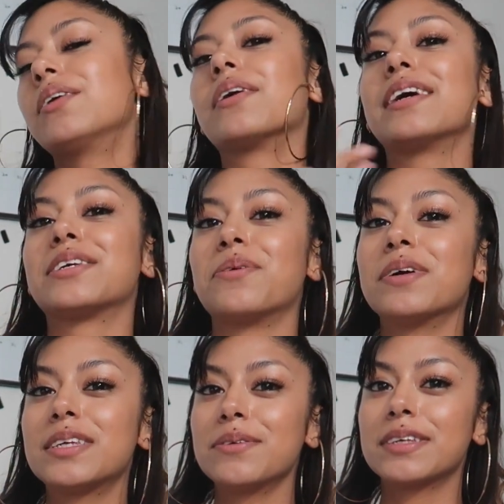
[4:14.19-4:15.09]
okay, so
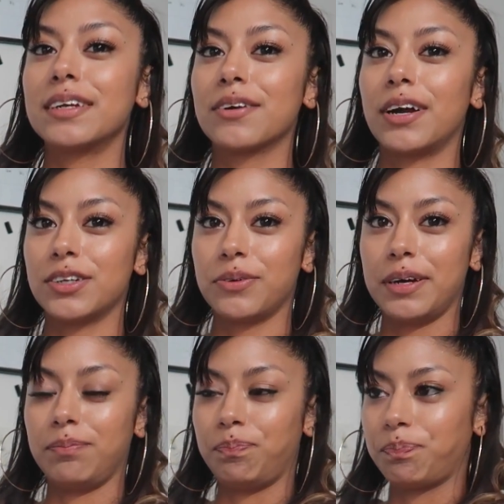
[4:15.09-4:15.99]
once he was gonna
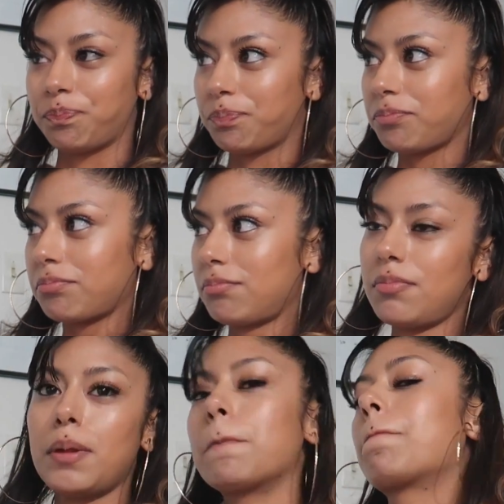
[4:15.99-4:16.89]
graduate,
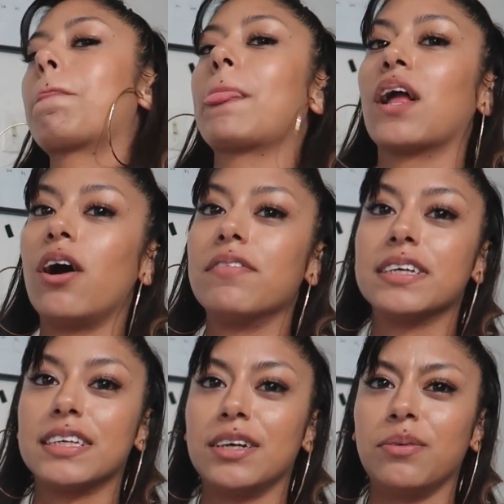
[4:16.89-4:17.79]

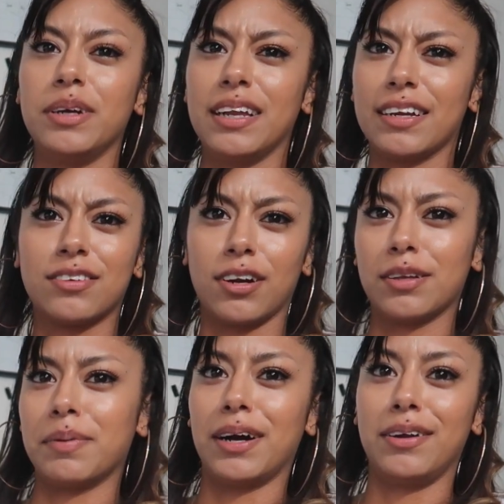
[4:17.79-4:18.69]
obviously we like talked
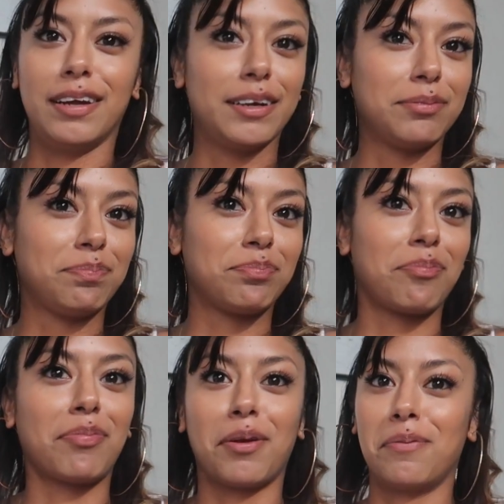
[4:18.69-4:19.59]
about like
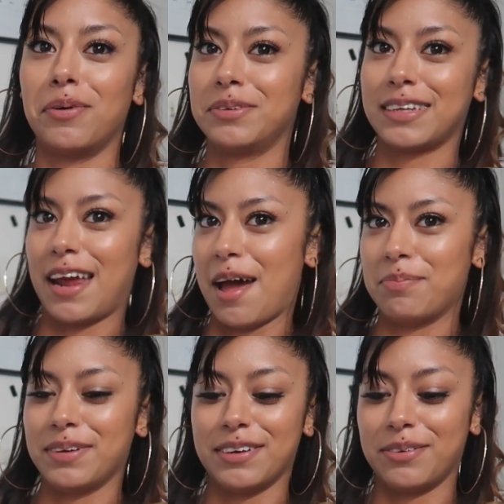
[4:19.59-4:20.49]
what was gonna
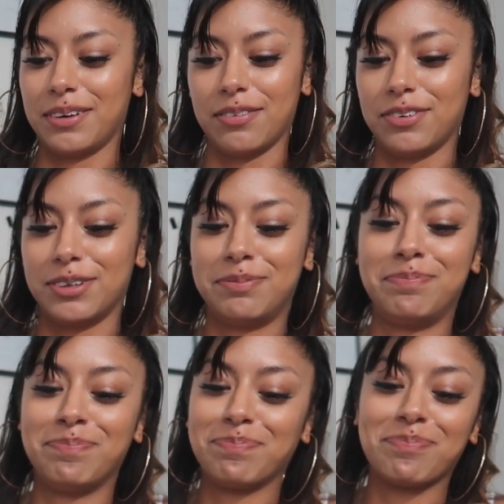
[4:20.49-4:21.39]
happen or whatever.
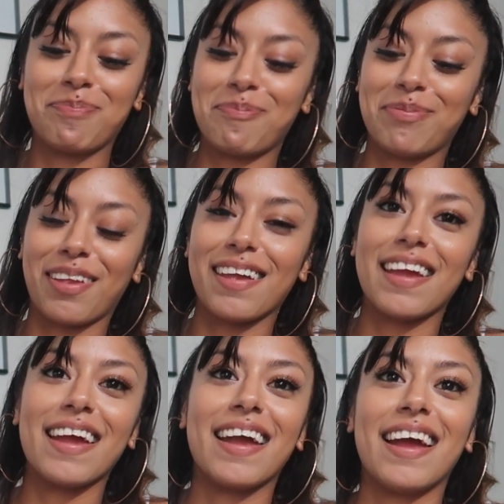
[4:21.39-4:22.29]

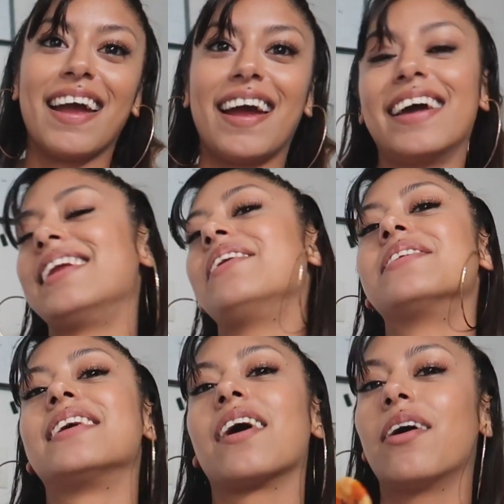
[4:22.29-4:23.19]
And he
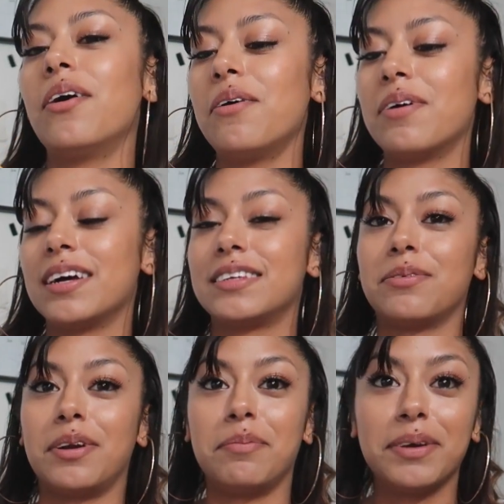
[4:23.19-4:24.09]
was like, oh, I still
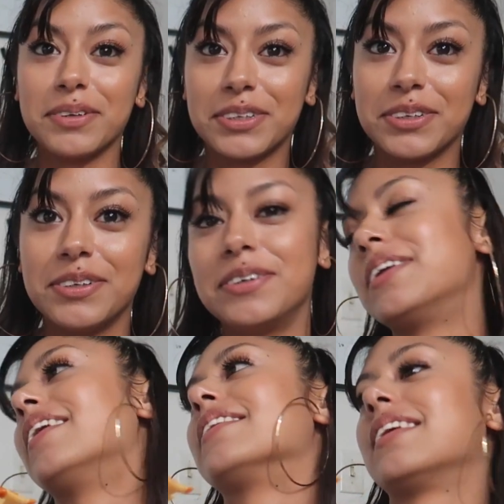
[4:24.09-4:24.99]
want to be with you,
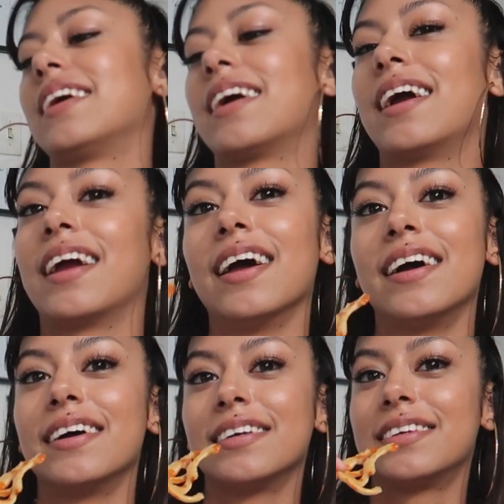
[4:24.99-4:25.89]
and I was like, I
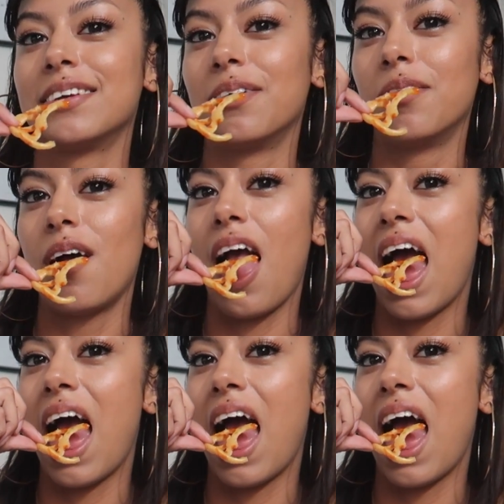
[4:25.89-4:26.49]
guess so.